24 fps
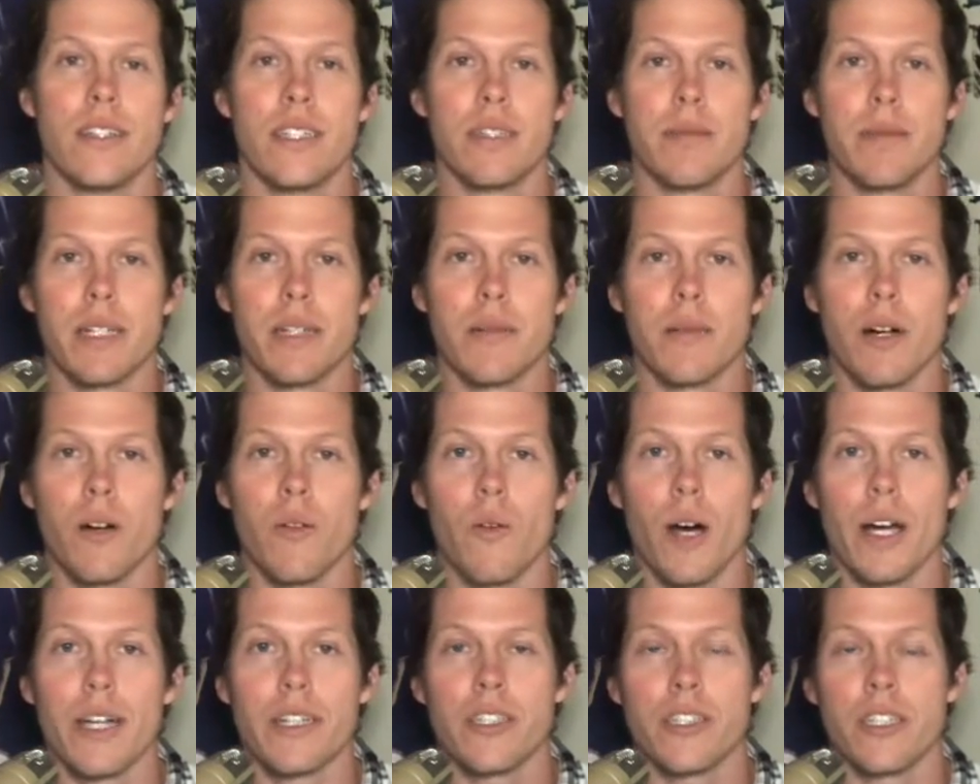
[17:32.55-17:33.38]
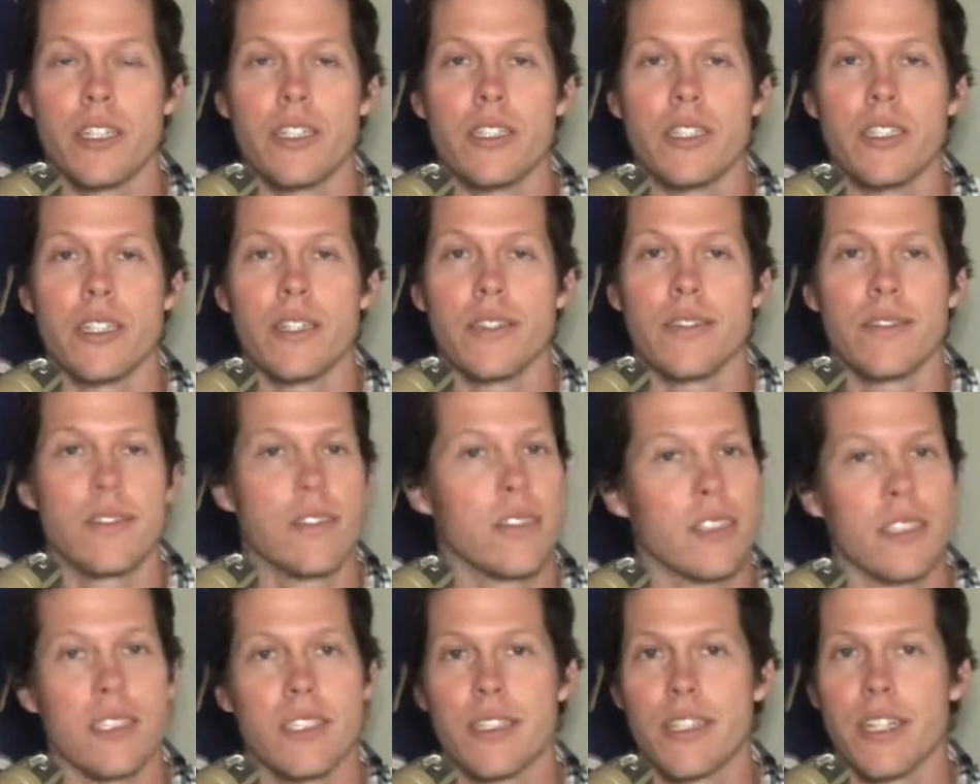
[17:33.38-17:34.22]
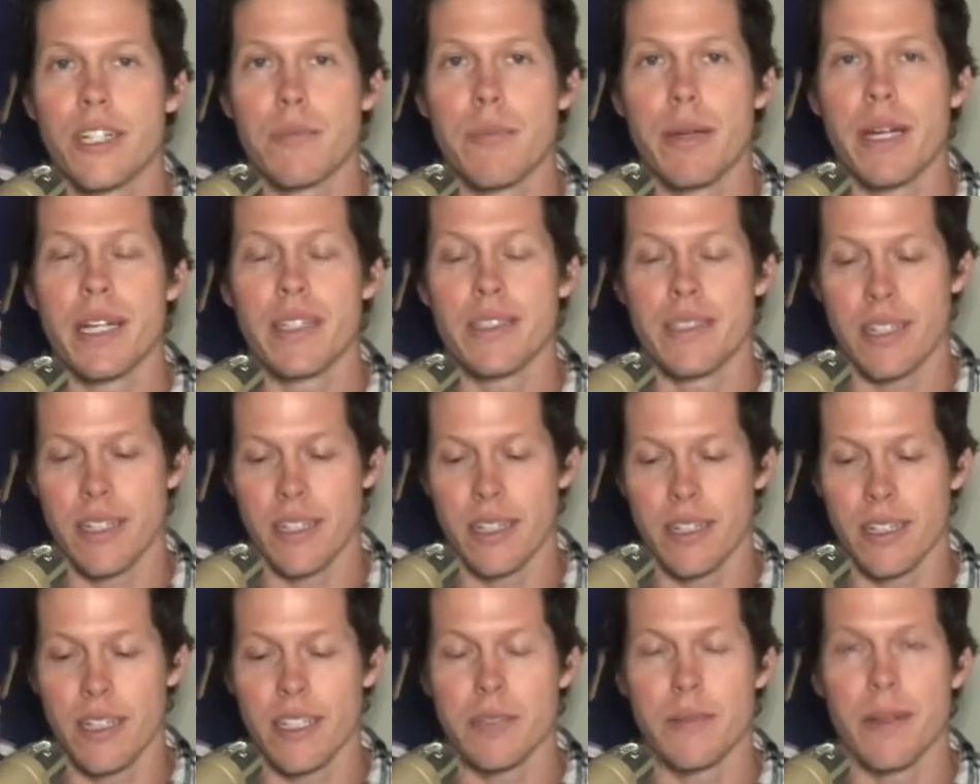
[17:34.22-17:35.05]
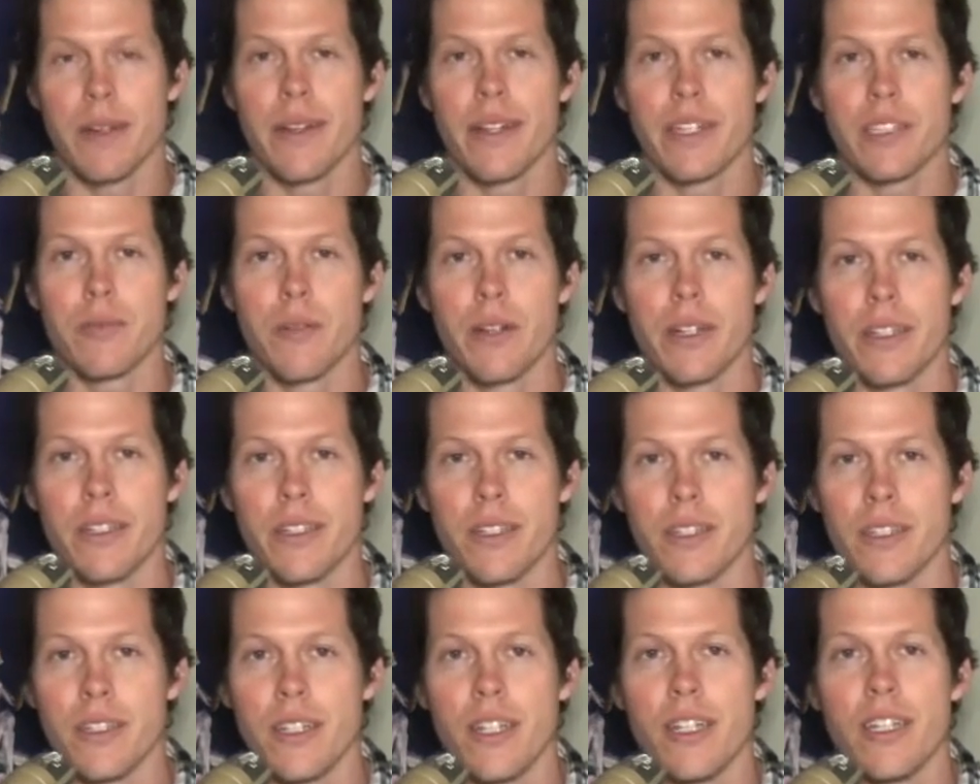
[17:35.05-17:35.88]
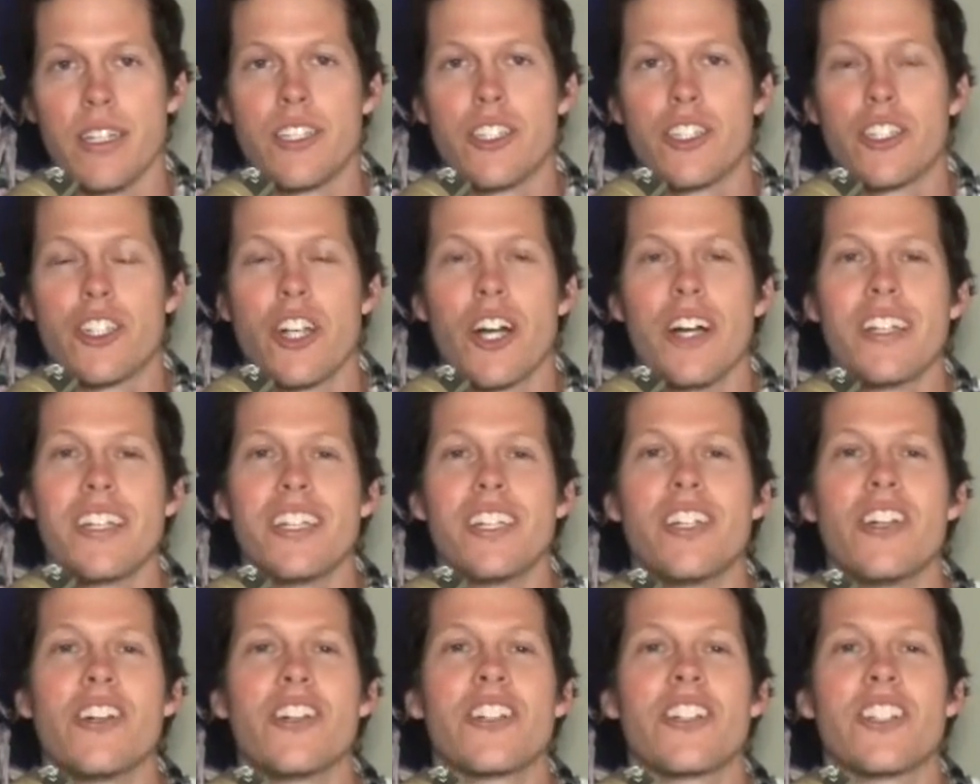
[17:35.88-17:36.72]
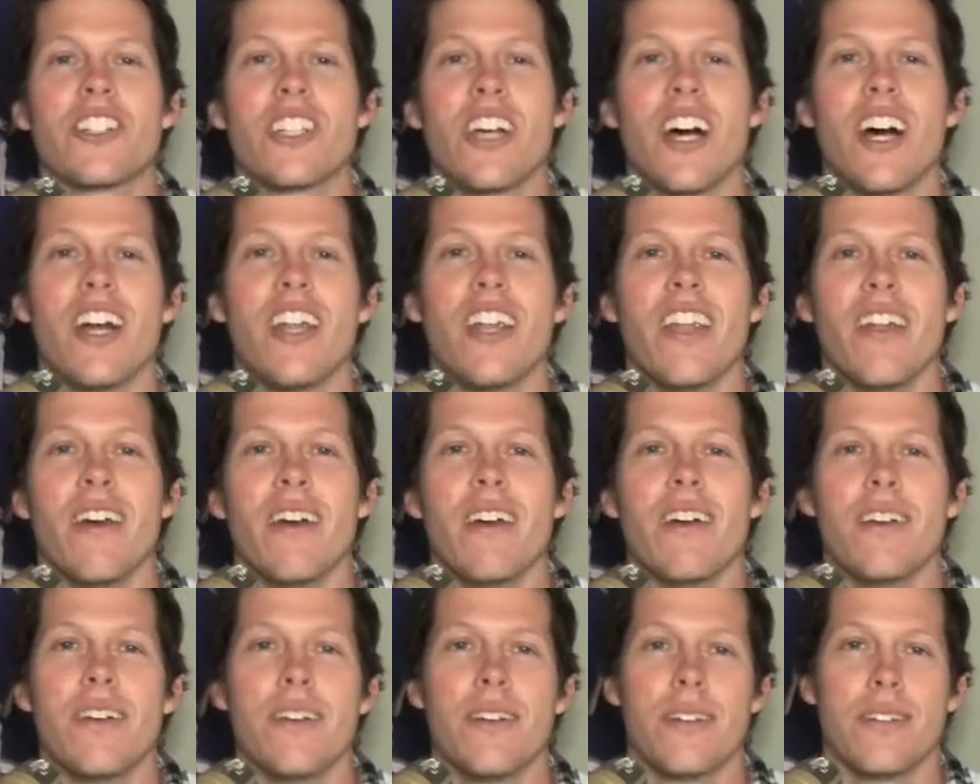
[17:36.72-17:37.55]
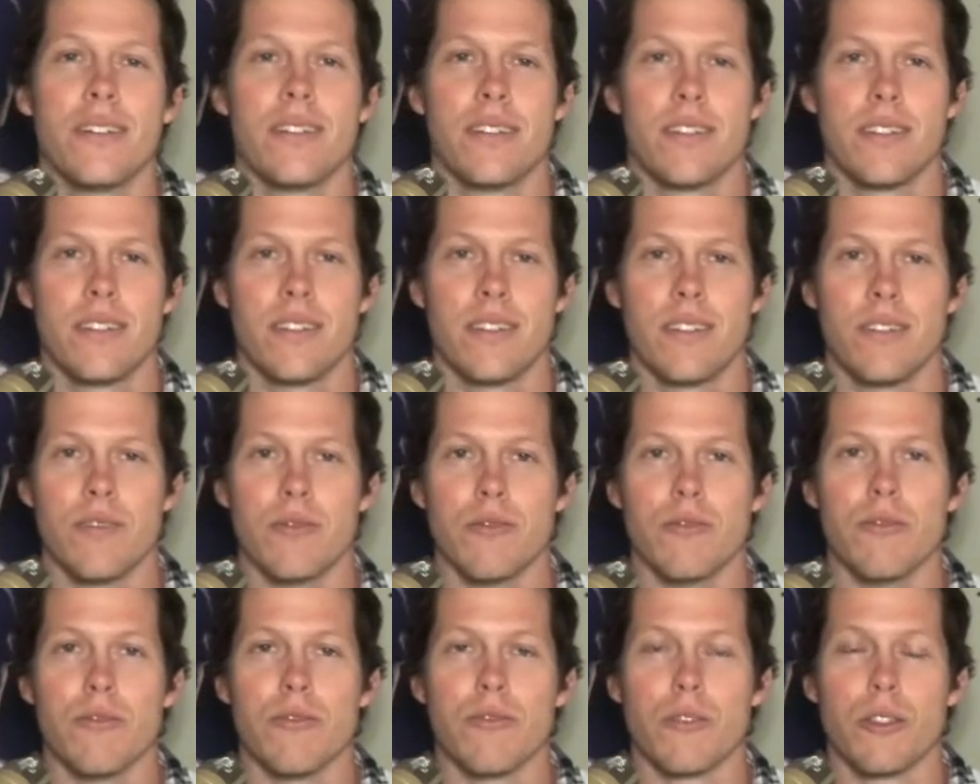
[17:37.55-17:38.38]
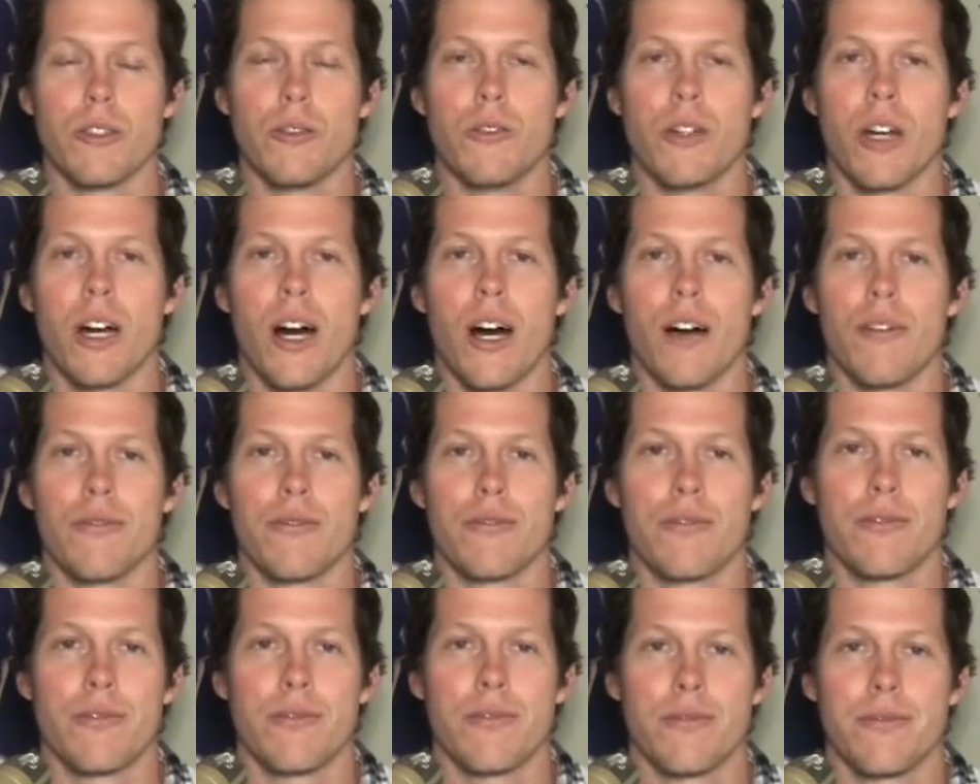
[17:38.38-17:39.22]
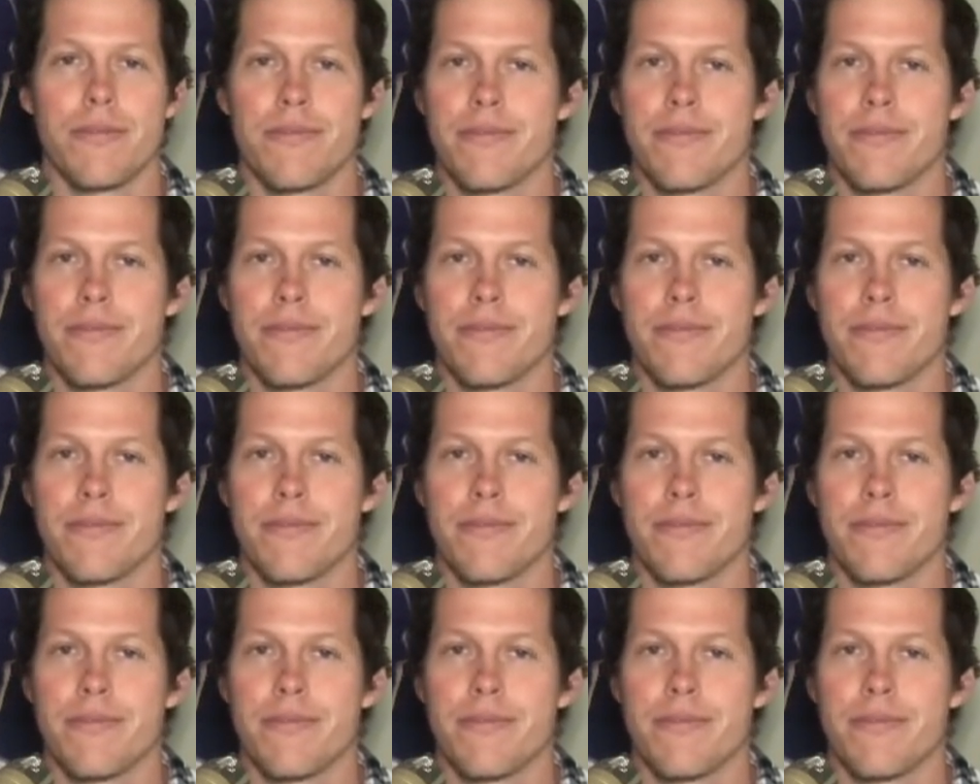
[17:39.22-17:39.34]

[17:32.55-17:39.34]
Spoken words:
made them all watch, did ya? You're a sick man, Santa Claus. Maybe that's why you're shunning your son, Rudolph.